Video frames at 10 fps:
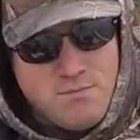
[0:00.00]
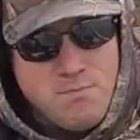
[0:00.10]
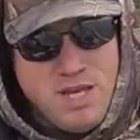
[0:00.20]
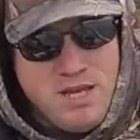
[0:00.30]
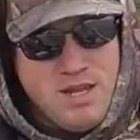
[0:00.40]

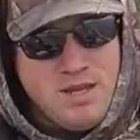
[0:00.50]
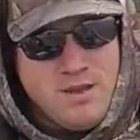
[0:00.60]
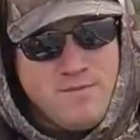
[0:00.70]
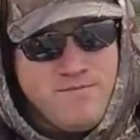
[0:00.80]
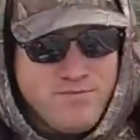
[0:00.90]

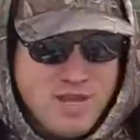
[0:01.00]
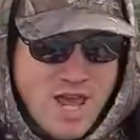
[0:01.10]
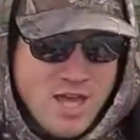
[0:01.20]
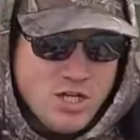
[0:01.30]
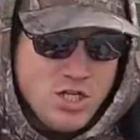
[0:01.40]
medium
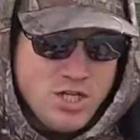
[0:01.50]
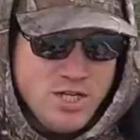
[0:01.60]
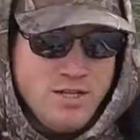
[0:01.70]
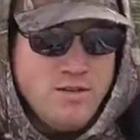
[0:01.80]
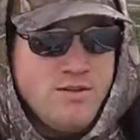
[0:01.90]

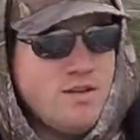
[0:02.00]
action,